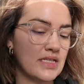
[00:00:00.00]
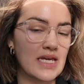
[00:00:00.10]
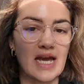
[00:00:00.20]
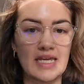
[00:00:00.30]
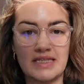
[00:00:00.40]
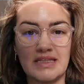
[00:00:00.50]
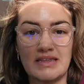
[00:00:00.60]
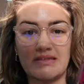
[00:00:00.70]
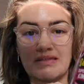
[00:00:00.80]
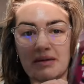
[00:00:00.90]
Yeah, the
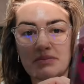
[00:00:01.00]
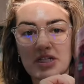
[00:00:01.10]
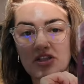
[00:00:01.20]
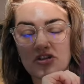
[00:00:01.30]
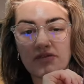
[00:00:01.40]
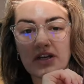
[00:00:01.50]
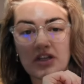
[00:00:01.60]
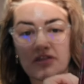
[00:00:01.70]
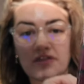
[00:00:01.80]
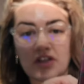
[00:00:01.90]
kimchi is just really
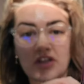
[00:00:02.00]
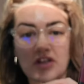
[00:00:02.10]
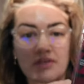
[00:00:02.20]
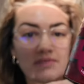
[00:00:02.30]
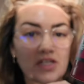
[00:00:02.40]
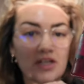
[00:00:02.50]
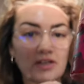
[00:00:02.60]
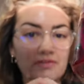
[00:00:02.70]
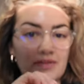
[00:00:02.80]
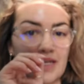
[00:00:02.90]
good for your gut,
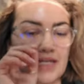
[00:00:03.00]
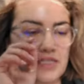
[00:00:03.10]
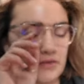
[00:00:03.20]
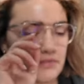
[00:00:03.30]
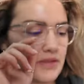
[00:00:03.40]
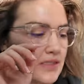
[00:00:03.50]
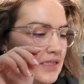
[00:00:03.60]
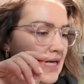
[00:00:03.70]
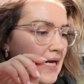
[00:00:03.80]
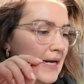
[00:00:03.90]
so get some.
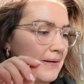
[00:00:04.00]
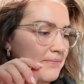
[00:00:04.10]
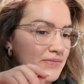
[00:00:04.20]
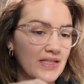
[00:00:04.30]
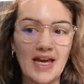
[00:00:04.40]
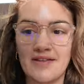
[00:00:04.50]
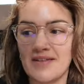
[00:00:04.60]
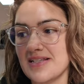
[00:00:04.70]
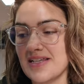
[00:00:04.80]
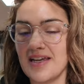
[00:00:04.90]
Yeah,
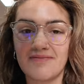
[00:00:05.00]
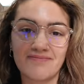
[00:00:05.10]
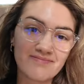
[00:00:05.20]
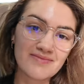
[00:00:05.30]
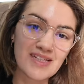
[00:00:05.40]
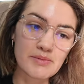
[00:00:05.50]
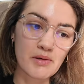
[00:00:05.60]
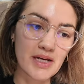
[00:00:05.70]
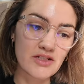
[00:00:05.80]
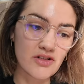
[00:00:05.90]
that's it. That's my
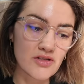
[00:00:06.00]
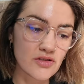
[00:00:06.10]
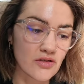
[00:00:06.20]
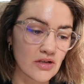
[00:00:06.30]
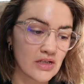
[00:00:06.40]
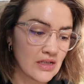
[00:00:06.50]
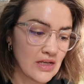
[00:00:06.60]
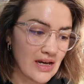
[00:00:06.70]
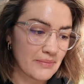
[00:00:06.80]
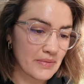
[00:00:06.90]
Waitrose haul.
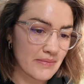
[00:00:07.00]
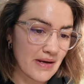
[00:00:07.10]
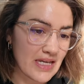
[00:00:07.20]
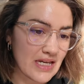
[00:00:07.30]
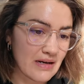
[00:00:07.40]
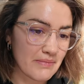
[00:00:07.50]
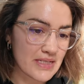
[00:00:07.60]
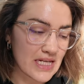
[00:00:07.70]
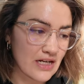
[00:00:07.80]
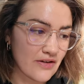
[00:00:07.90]
I'm going to make
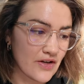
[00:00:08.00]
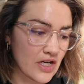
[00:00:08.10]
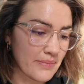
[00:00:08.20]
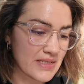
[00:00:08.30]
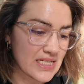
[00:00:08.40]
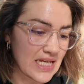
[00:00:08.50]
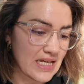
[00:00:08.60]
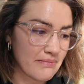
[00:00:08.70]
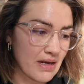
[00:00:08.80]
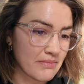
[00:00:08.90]
myself a cup of
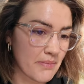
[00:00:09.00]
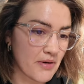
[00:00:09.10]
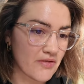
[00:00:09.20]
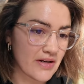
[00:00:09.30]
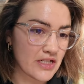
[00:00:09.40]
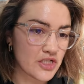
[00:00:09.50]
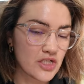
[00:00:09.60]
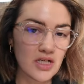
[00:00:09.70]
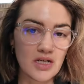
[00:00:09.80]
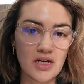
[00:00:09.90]
tea, make my porridge,